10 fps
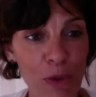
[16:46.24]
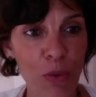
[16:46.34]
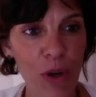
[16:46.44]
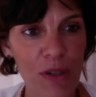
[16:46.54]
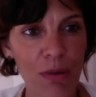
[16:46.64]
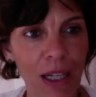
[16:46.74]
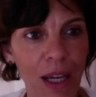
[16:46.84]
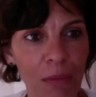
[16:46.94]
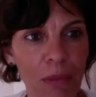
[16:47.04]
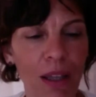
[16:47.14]
worse when
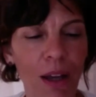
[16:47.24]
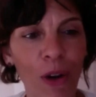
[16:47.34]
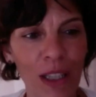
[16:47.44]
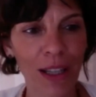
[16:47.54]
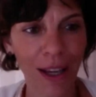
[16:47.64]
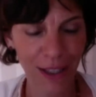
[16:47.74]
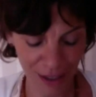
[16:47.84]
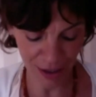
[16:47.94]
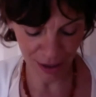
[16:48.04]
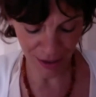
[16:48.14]
I'm online
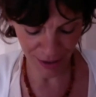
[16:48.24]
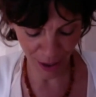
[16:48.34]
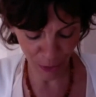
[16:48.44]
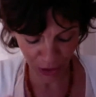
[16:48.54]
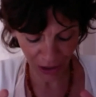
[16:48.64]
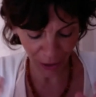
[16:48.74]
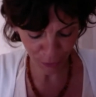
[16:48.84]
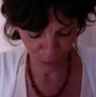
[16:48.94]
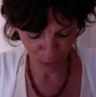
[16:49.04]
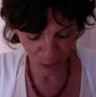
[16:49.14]
in this. I would love
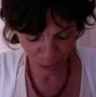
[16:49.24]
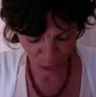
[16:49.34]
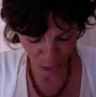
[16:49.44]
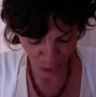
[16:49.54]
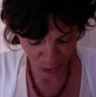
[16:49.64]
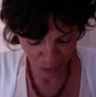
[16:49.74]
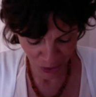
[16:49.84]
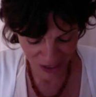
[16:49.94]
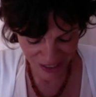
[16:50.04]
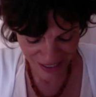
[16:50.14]
to be with you in
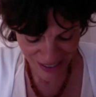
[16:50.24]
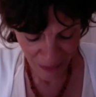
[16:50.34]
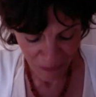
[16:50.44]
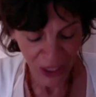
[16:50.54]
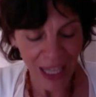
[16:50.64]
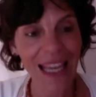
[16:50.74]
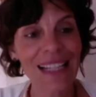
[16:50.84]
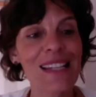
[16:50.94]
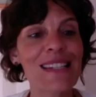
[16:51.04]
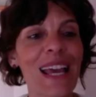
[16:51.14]
presence. And
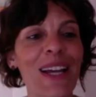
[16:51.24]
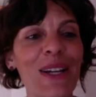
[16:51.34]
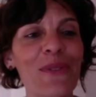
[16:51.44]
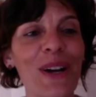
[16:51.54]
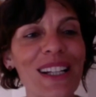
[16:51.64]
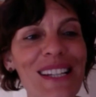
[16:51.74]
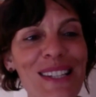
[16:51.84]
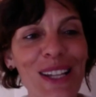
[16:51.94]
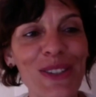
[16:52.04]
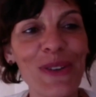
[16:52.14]
the second one is
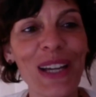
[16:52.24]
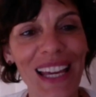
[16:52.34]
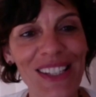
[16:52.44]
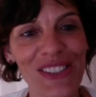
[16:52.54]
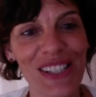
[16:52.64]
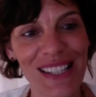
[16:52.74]
education